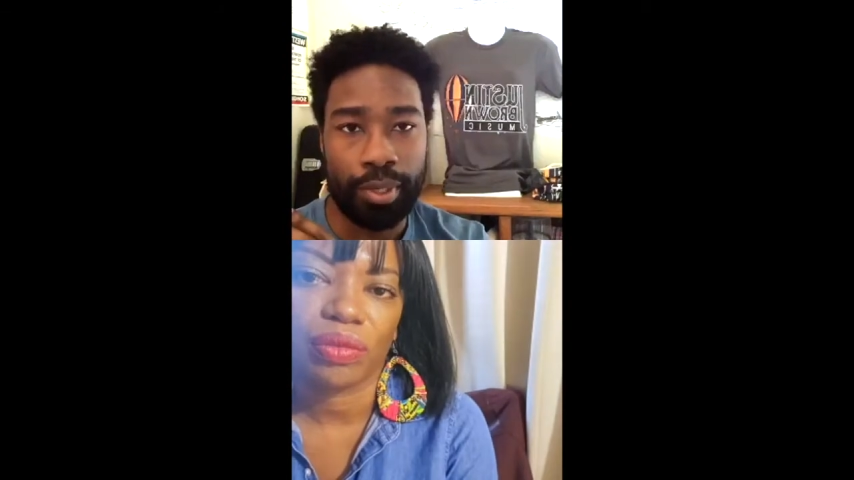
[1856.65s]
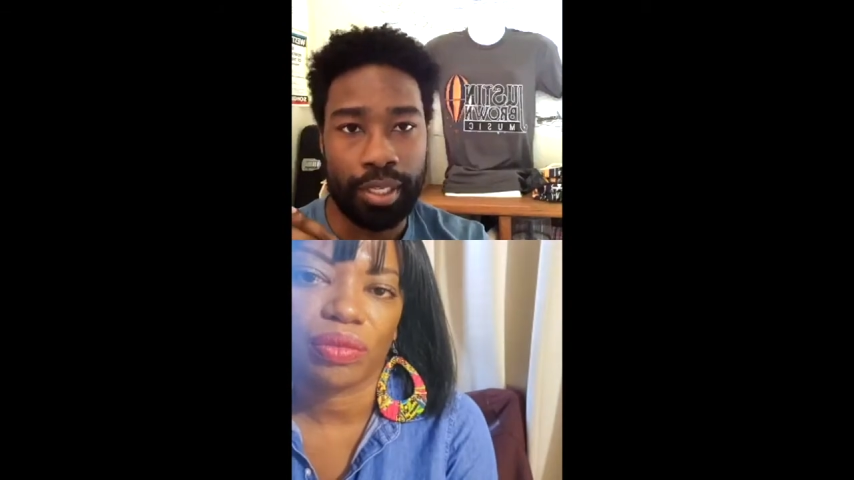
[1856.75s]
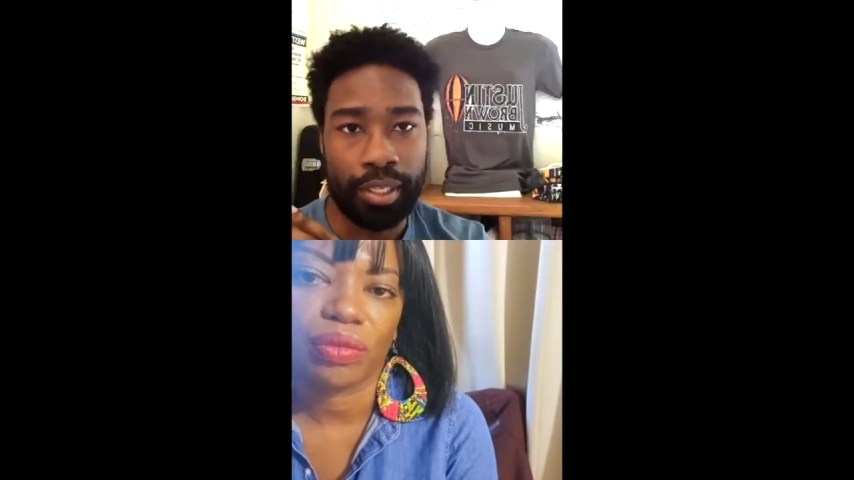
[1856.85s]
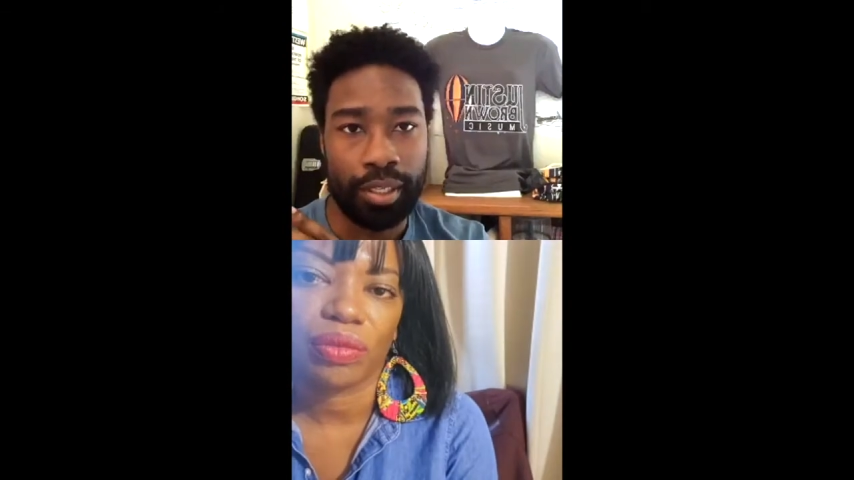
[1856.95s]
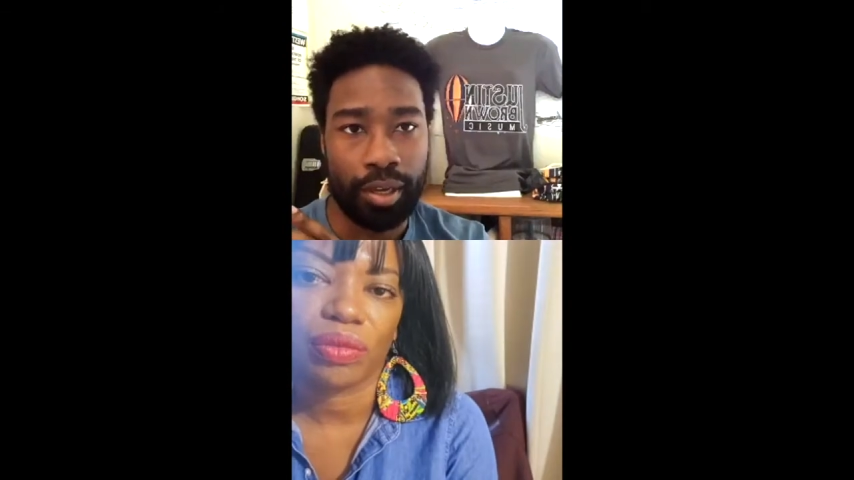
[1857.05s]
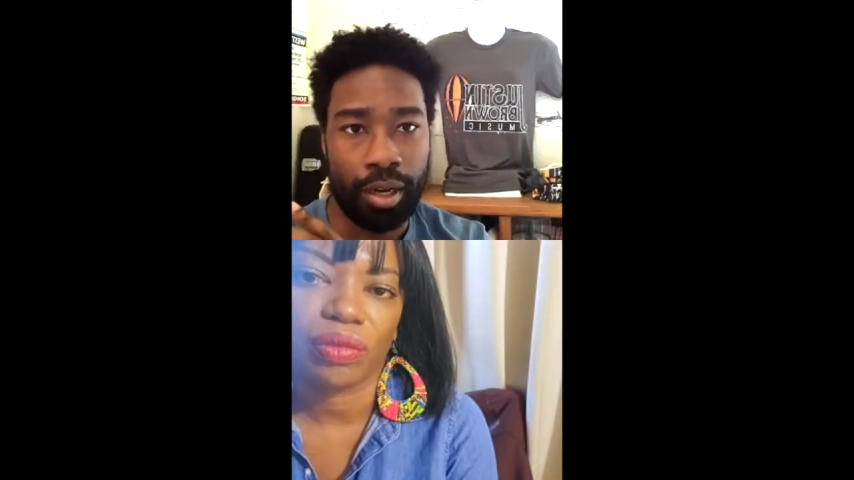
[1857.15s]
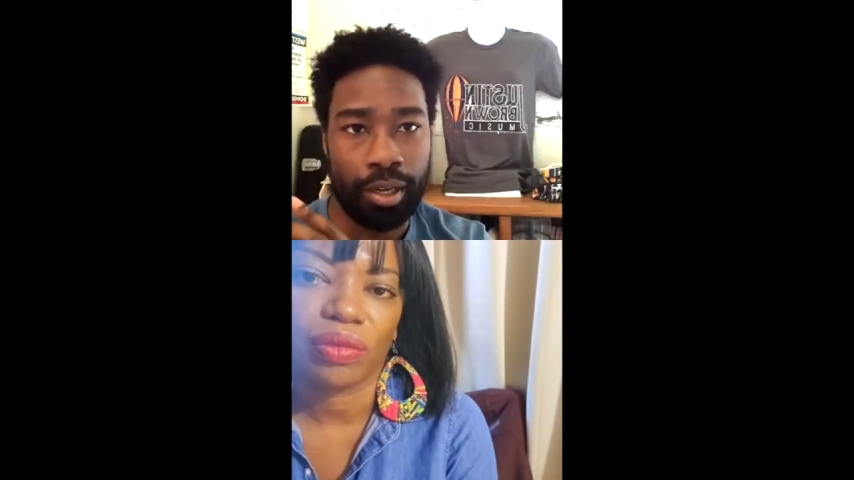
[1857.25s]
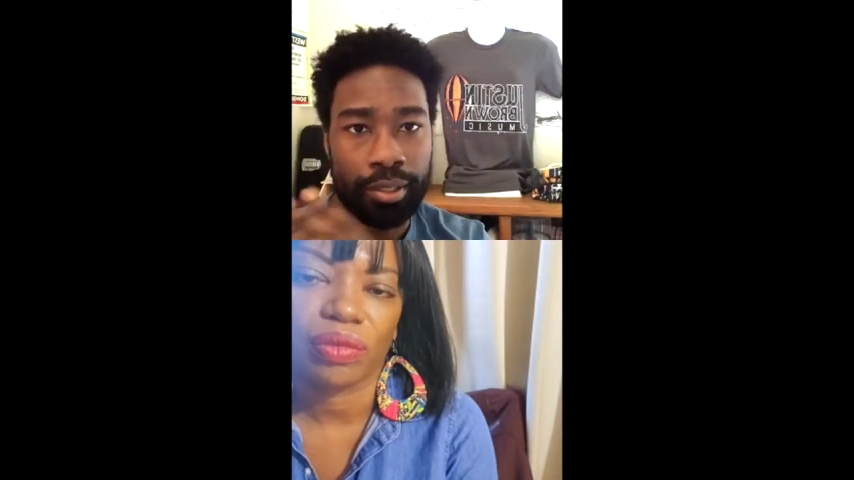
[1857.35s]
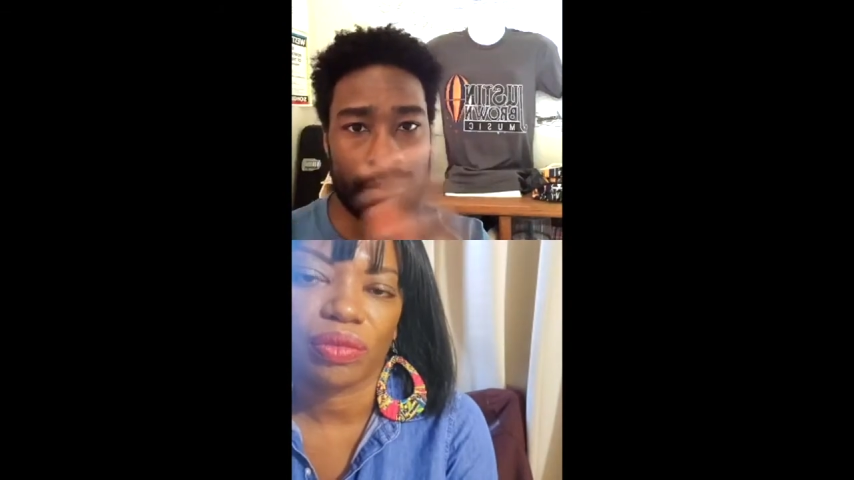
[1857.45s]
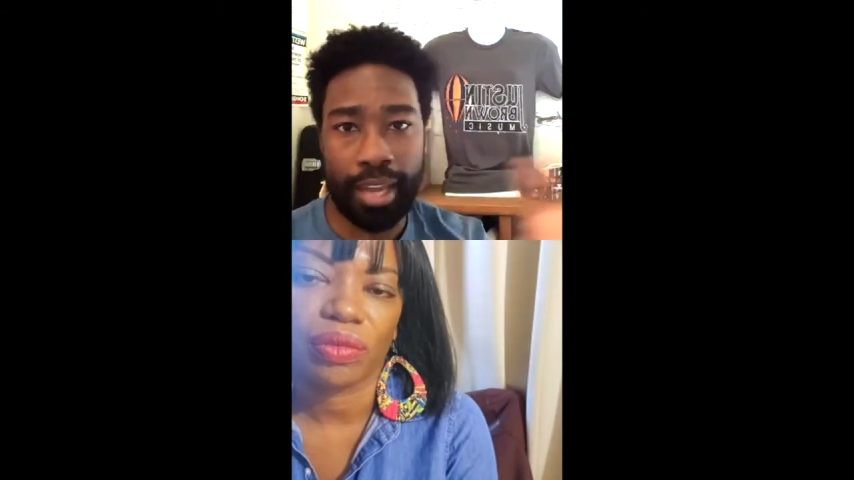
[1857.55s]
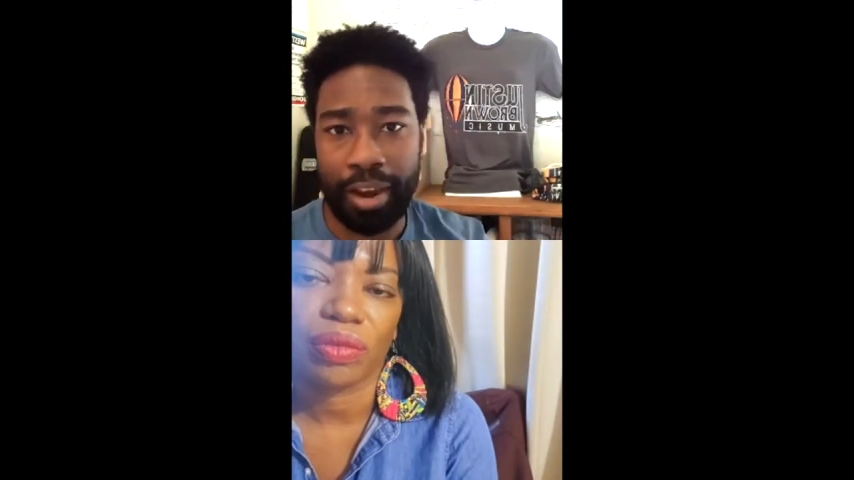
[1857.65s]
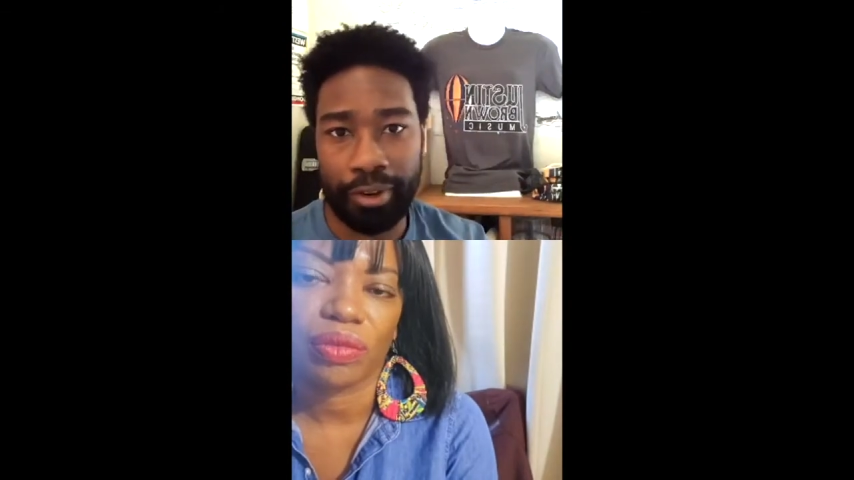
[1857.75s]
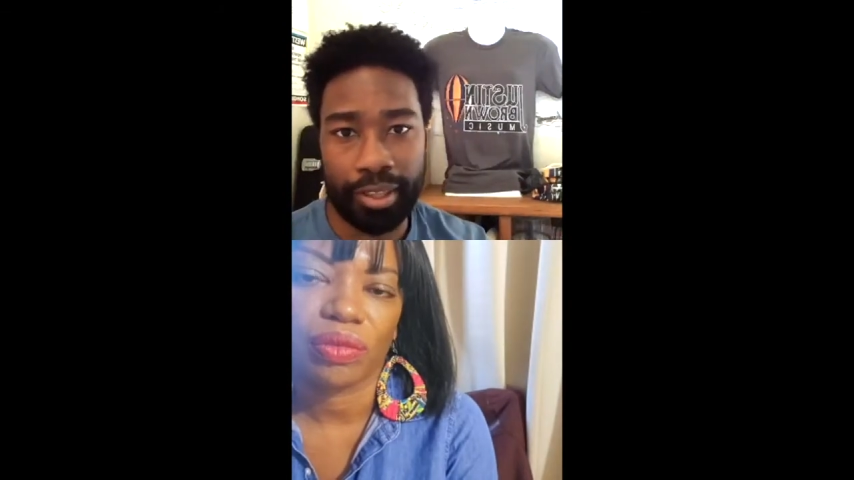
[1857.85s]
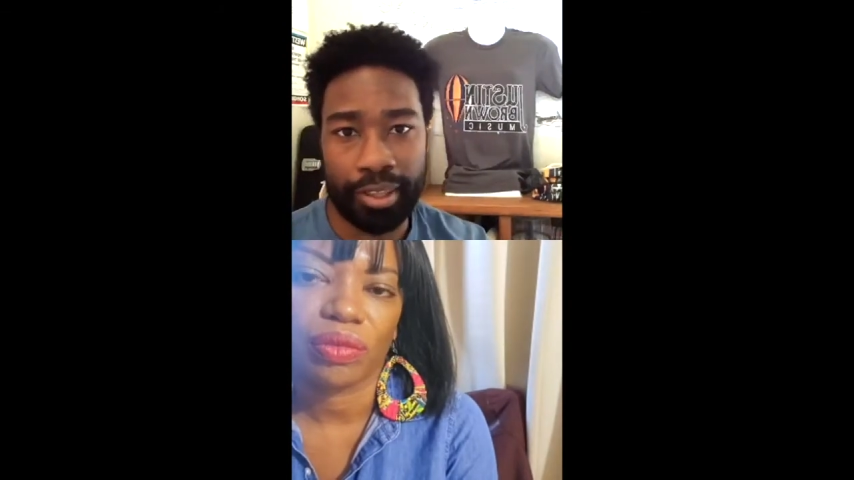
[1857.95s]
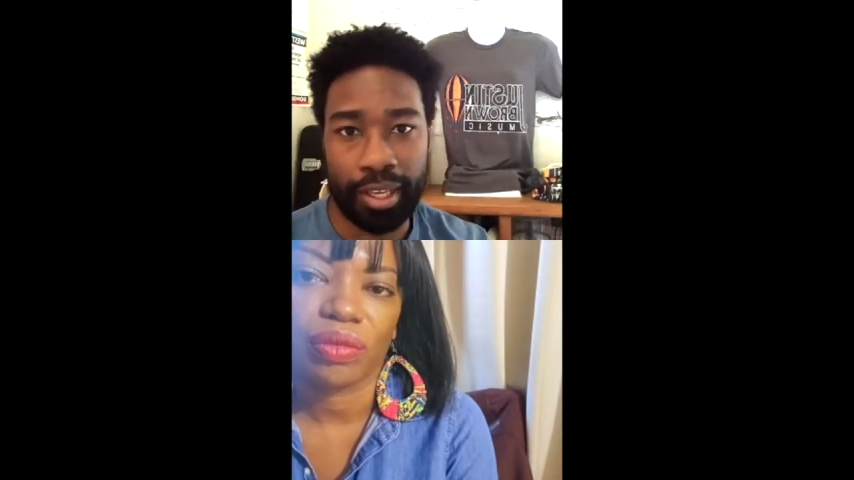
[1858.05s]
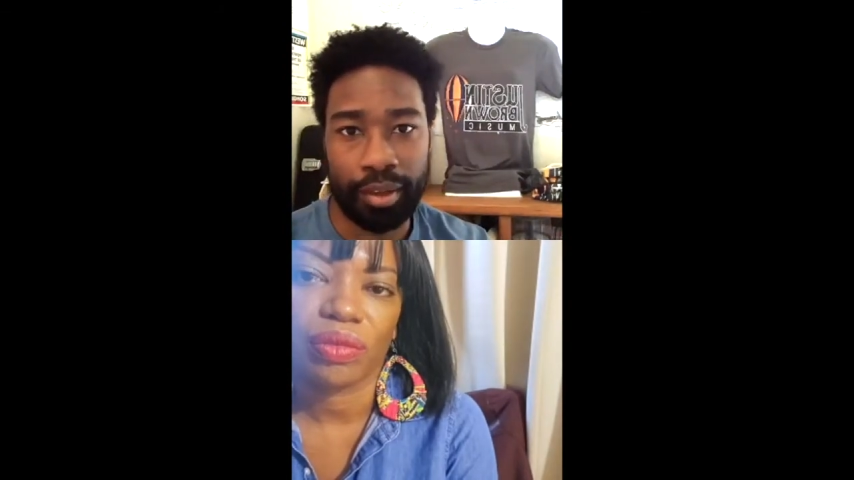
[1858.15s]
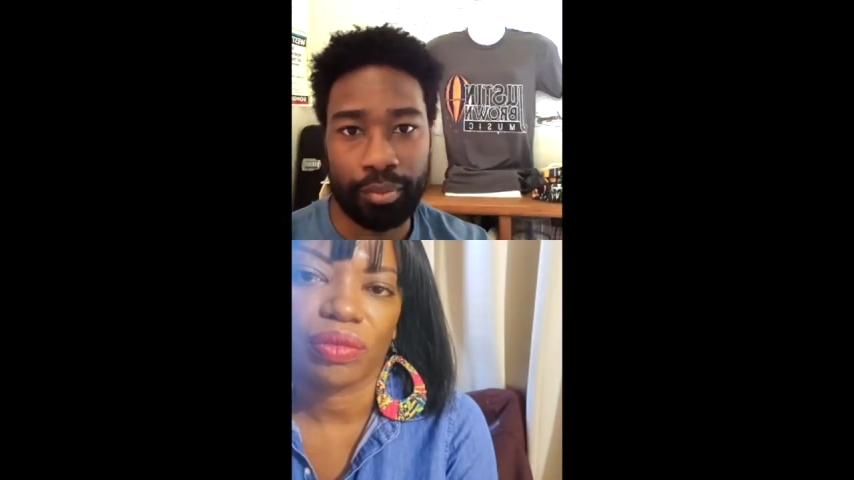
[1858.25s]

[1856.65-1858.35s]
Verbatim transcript: be on everything,